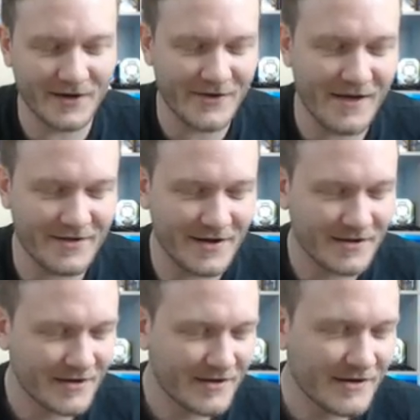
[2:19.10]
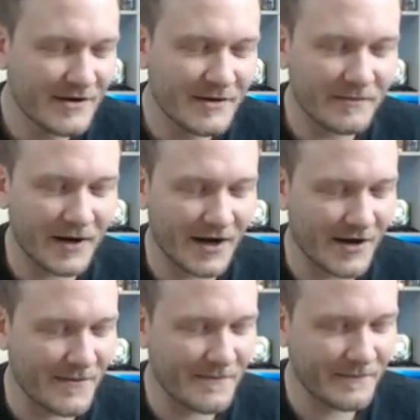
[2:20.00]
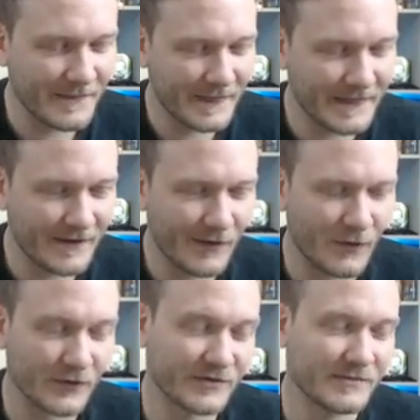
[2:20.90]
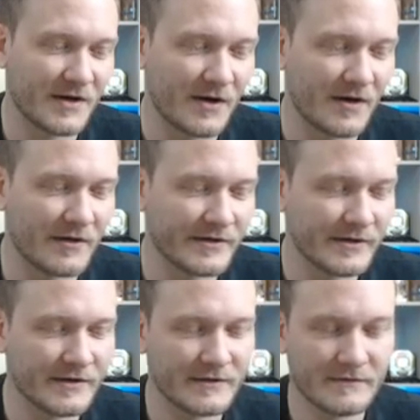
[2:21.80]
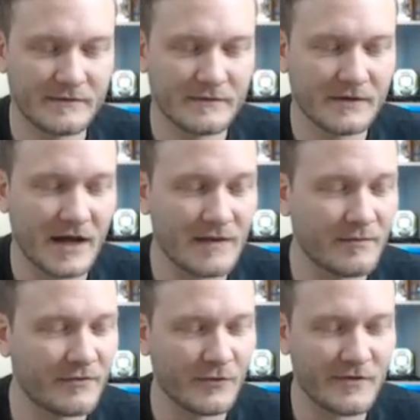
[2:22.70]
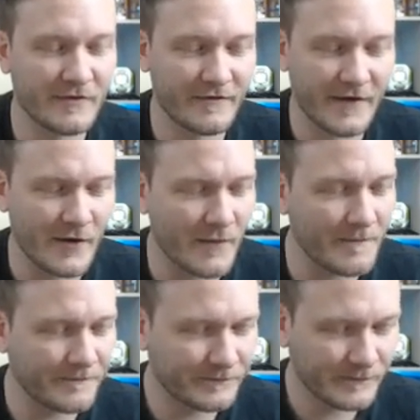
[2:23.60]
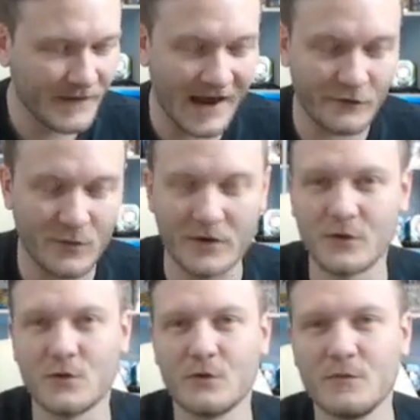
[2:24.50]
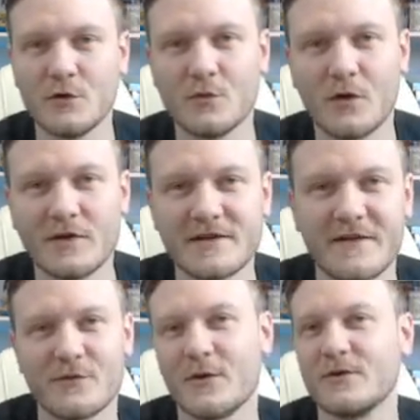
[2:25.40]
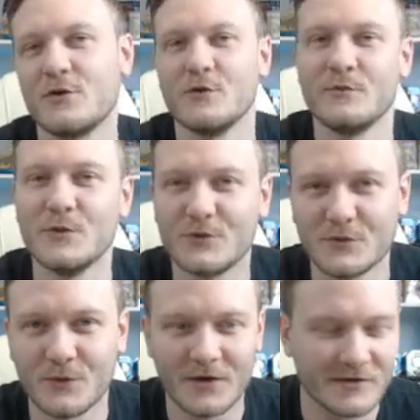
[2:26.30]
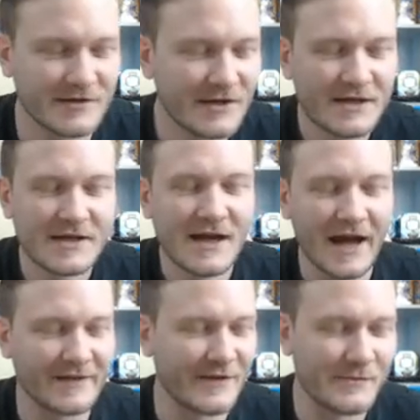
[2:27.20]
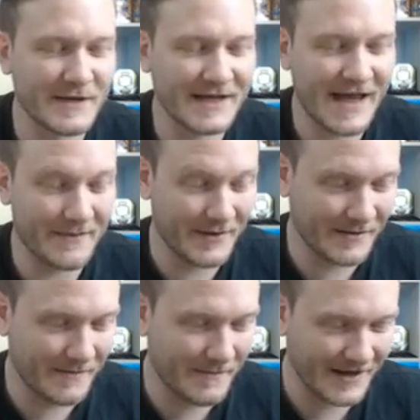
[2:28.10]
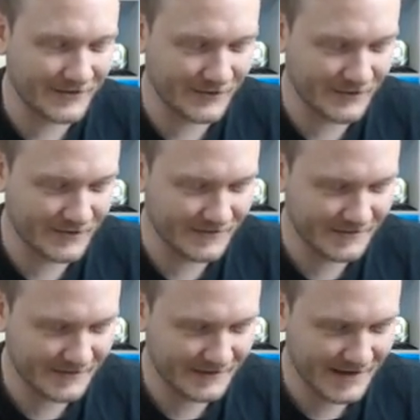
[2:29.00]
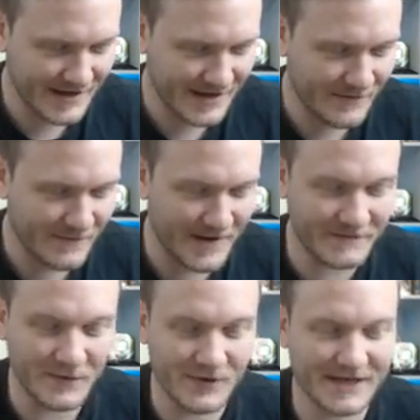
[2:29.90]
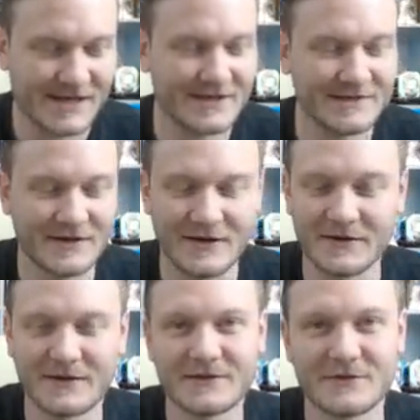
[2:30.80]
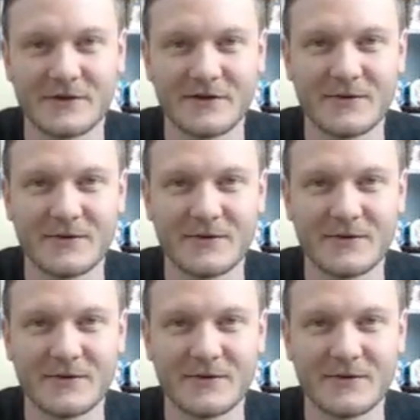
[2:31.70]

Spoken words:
I don't have it. But awesome card. Came through in the film. Everyone knew who Mew was. Everyone knew who Mewtwo was. And then the big epic battle made me want to get this card straight